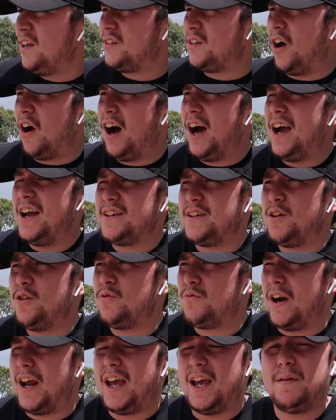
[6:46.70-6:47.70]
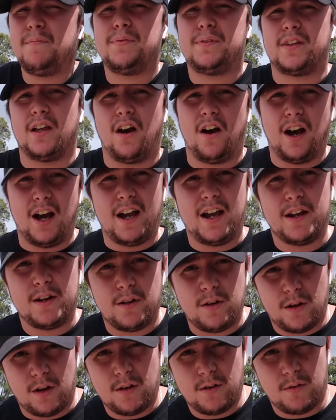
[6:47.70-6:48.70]
The ideal ramp that
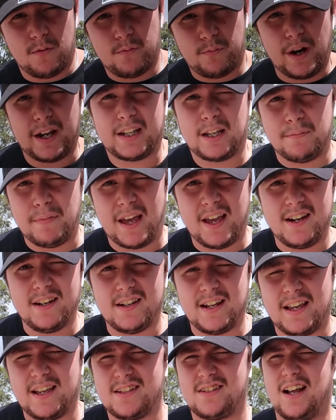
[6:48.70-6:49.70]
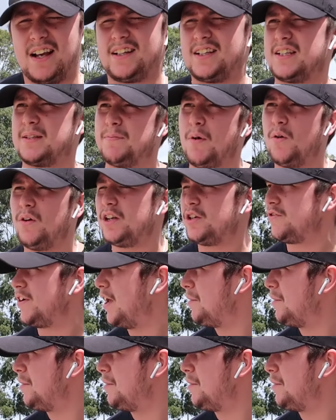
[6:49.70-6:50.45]
I recommend is like a smallish